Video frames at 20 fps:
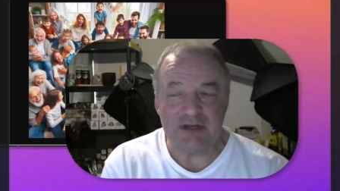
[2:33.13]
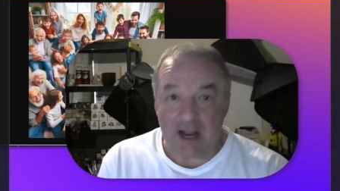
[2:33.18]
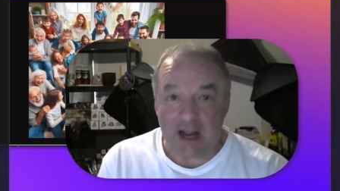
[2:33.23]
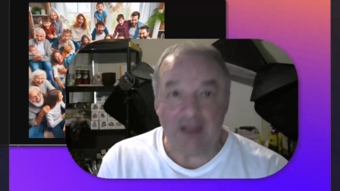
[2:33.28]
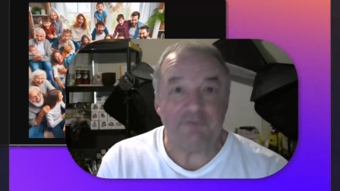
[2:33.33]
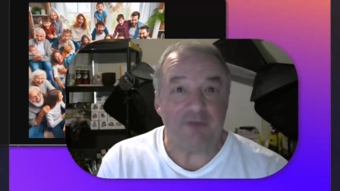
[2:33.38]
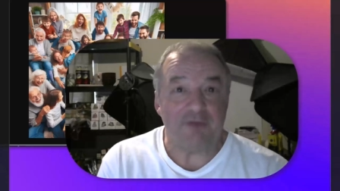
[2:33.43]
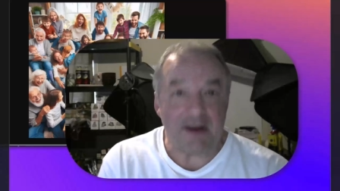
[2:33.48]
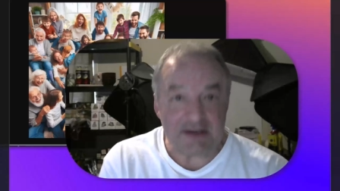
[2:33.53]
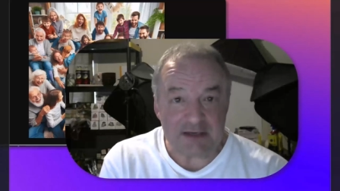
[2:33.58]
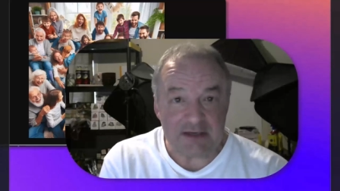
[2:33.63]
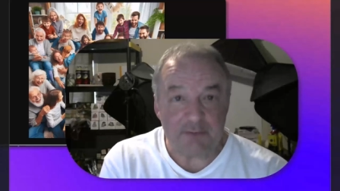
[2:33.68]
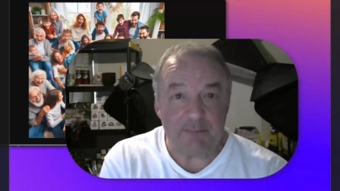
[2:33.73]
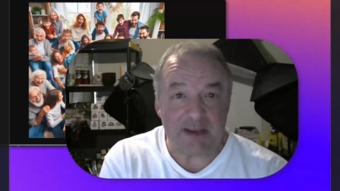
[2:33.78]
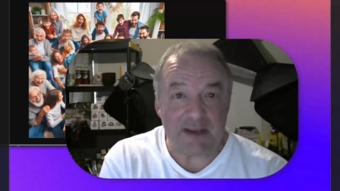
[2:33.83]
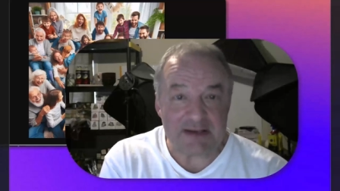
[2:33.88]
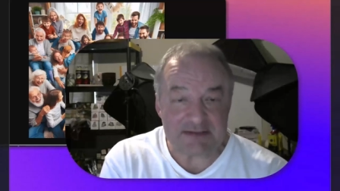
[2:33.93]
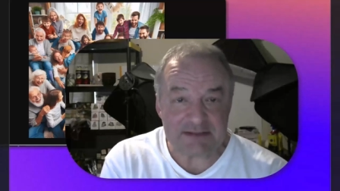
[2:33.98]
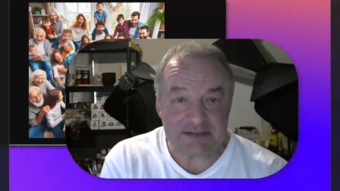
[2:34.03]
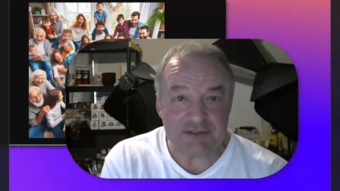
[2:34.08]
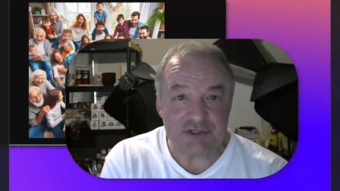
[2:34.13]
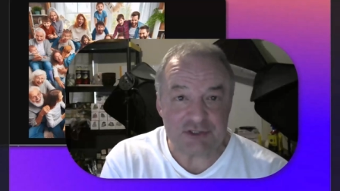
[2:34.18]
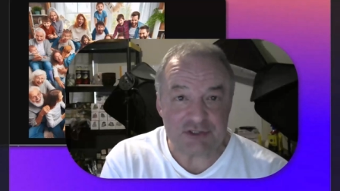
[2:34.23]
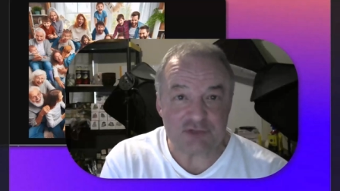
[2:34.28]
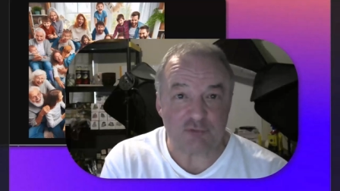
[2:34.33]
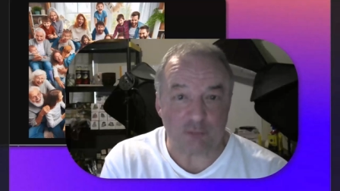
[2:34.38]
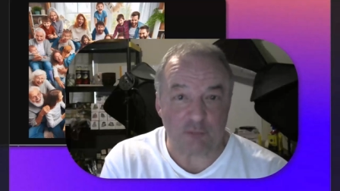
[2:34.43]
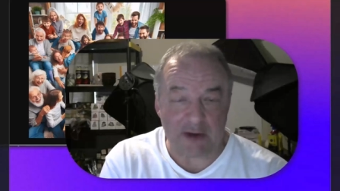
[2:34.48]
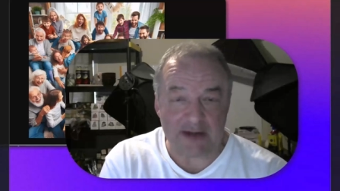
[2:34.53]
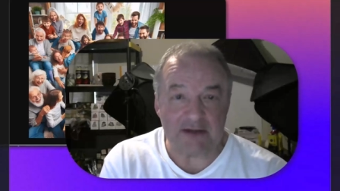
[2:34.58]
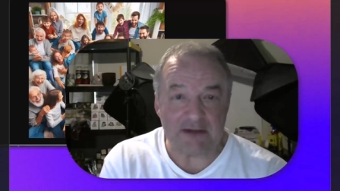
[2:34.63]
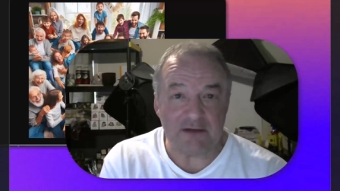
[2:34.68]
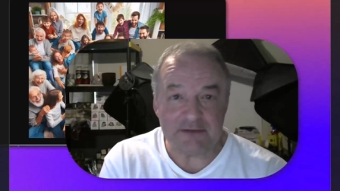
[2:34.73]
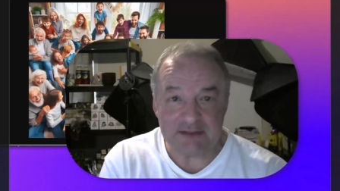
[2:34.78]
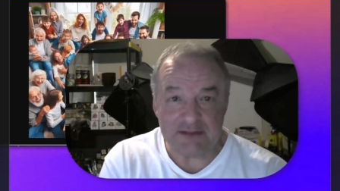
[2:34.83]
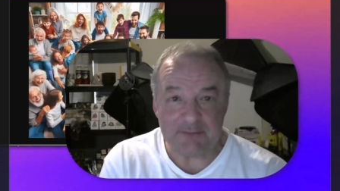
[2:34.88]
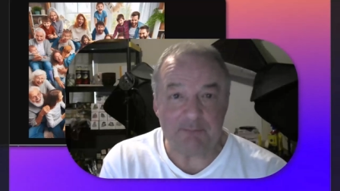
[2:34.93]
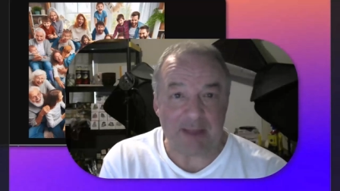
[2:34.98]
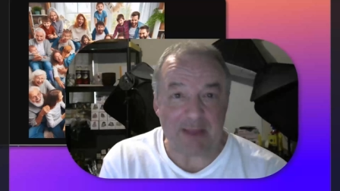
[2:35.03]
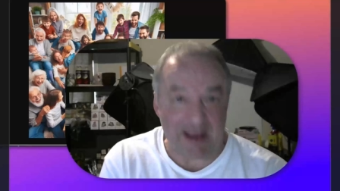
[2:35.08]
I find it best to just write on
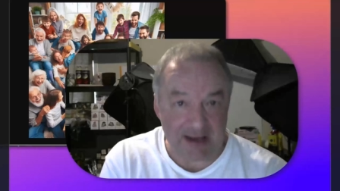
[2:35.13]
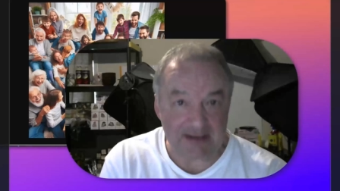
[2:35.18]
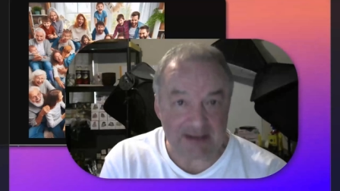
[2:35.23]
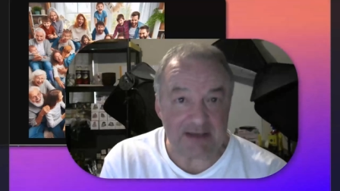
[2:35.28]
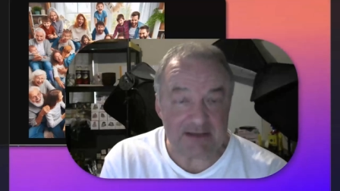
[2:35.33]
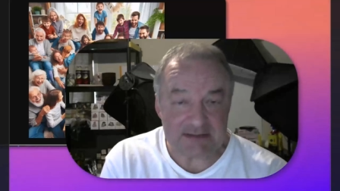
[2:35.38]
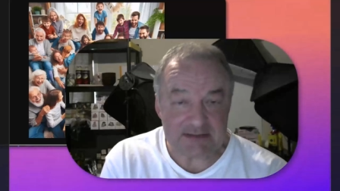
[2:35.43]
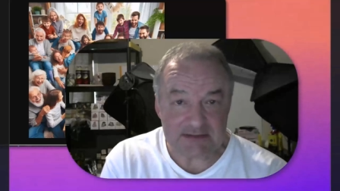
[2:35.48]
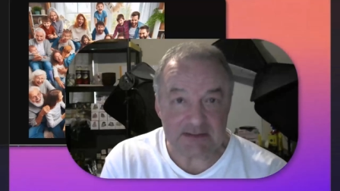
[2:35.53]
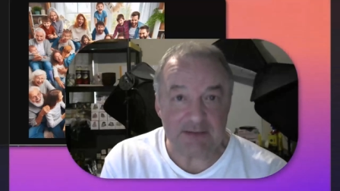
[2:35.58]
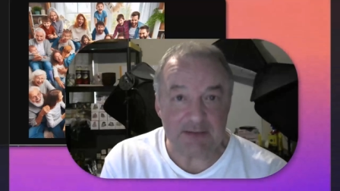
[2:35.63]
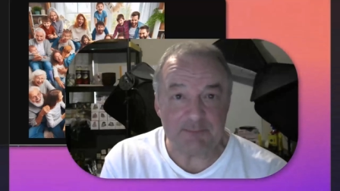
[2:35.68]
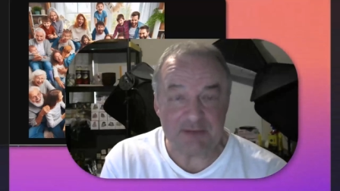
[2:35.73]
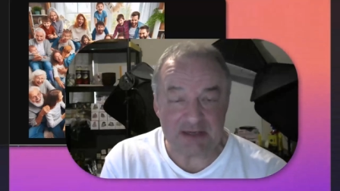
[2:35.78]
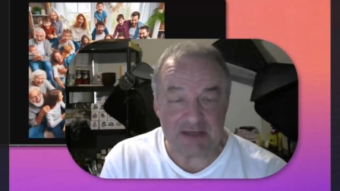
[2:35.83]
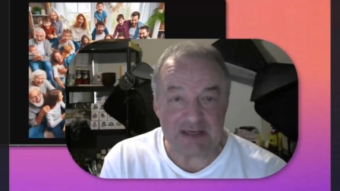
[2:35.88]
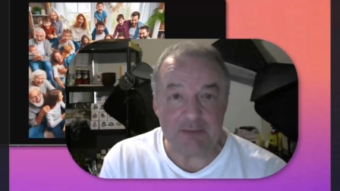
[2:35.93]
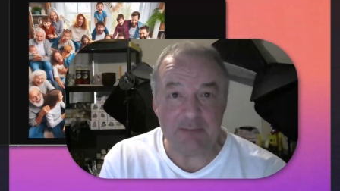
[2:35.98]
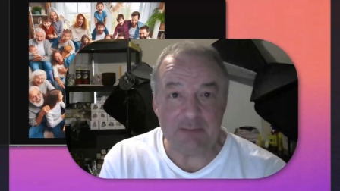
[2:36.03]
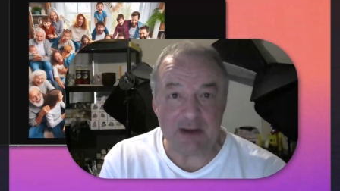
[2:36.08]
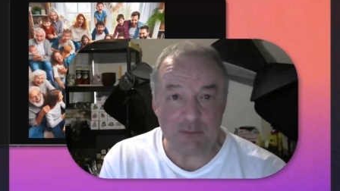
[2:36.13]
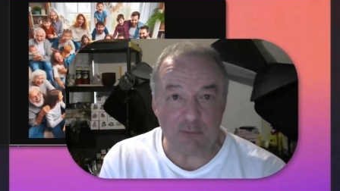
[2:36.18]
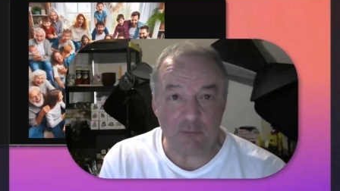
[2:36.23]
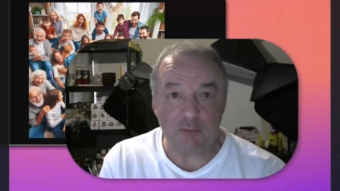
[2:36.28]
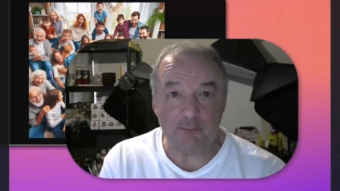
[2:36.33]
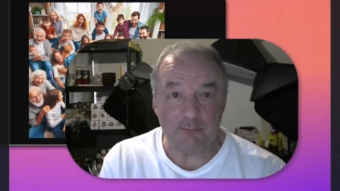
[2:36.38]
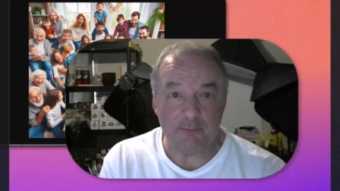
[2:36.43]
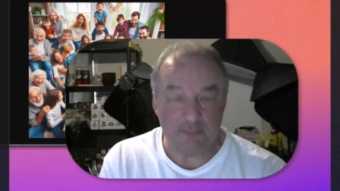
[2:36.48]
the packing slip that eBay will